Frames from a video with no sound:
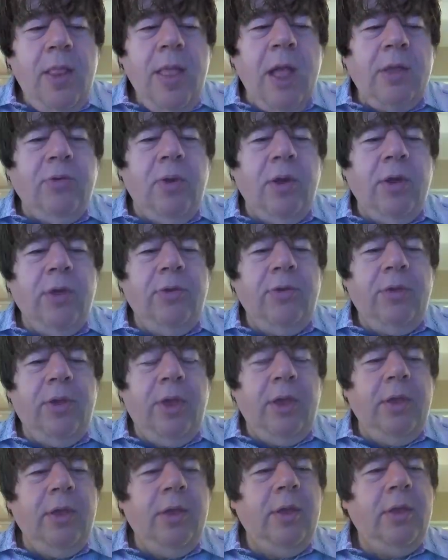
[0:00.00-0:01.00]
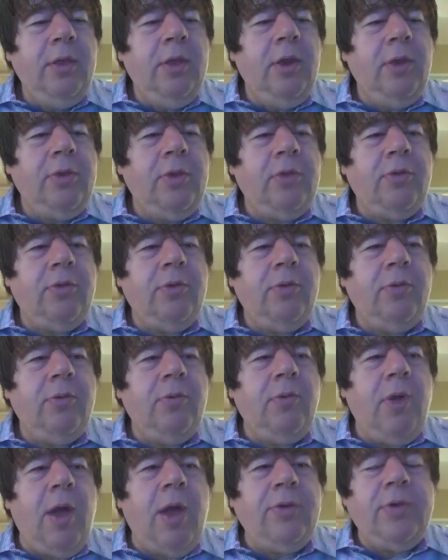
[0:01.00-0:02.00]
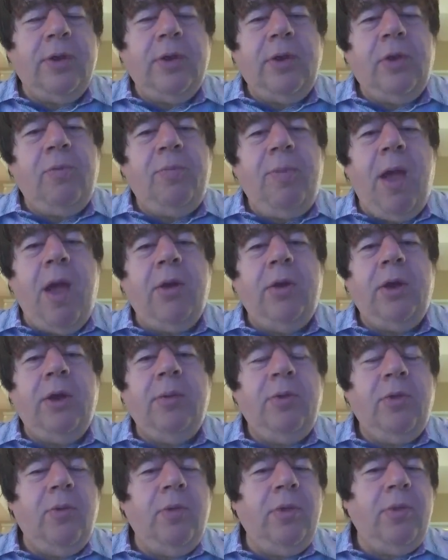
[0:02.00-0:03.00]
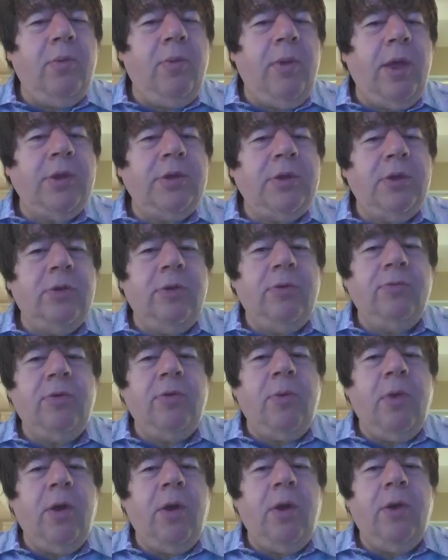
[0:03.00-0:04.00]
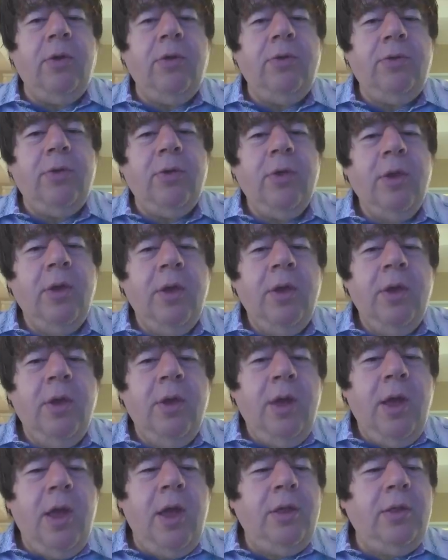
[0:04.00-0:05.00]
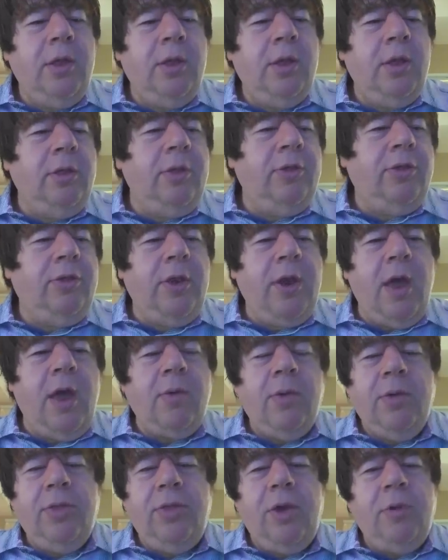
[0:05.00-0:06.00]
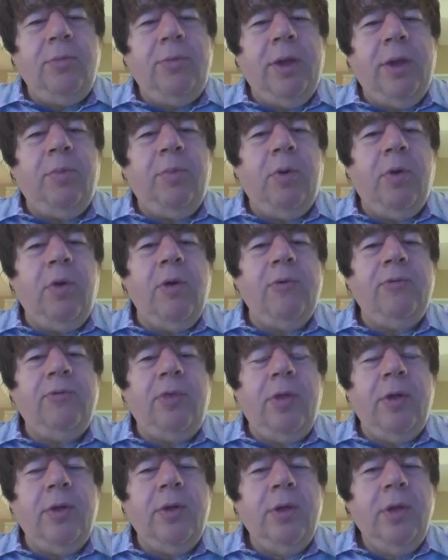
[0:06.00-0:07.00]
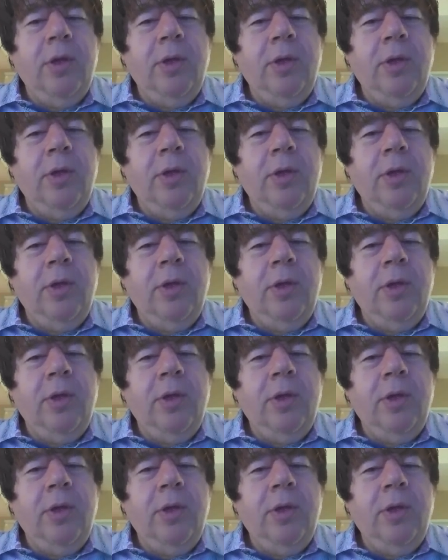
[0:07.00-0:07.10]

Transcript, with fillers: That's where you see, you know, this rising disparity between the wages of the workers and the, at least the net worth on paper of the